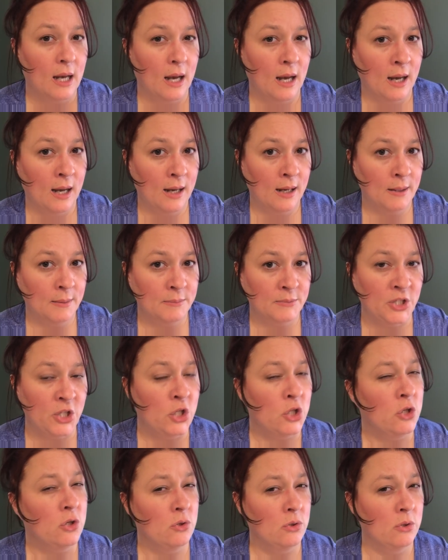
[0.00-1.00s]
um,
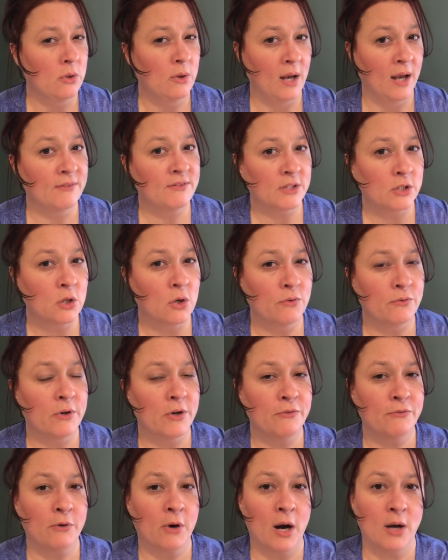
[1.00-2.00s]
you don't have to go
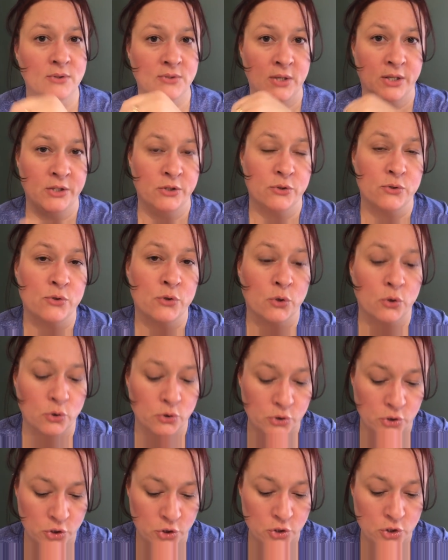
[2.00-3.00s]
very far outside your circle
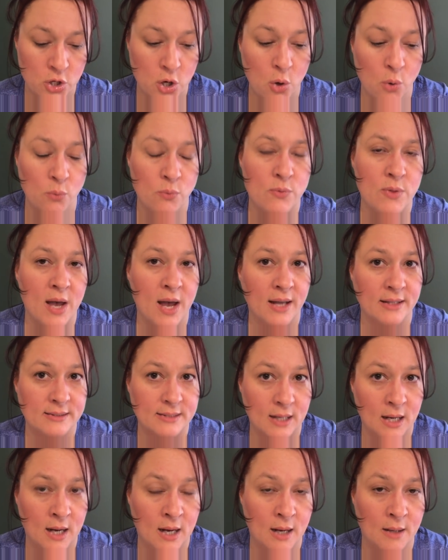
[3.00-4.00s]
to know
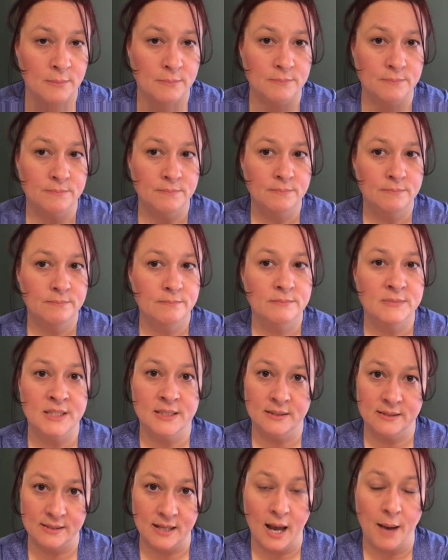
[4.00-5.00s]
that, um, that
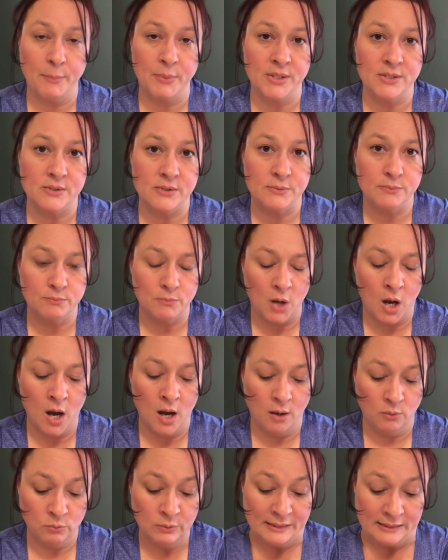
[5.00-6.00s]
this happens
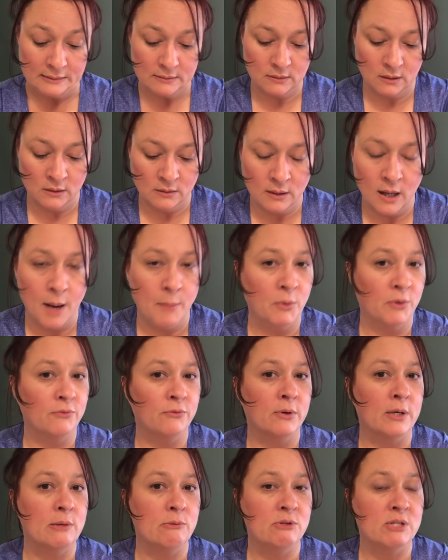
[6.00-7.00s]
uh, with a lot more
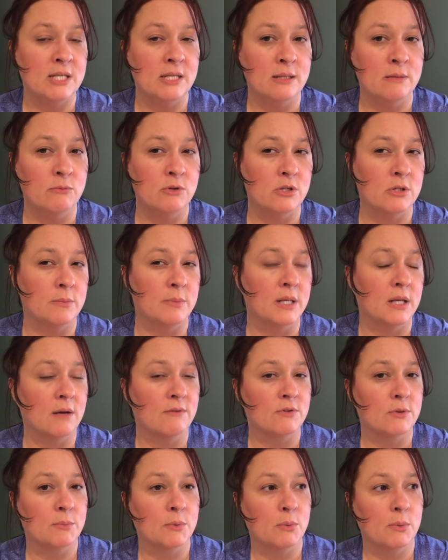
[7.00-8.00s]
frequency than we should be
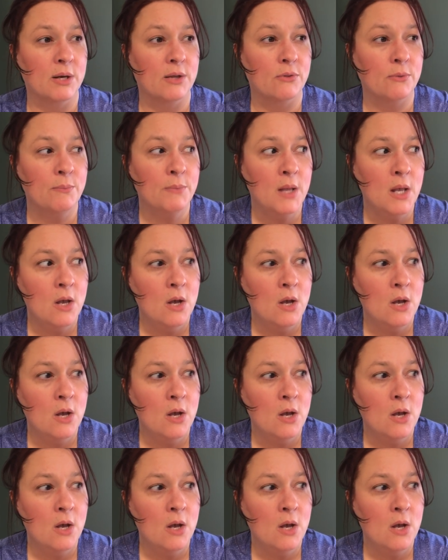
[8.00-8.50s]
comfortable with.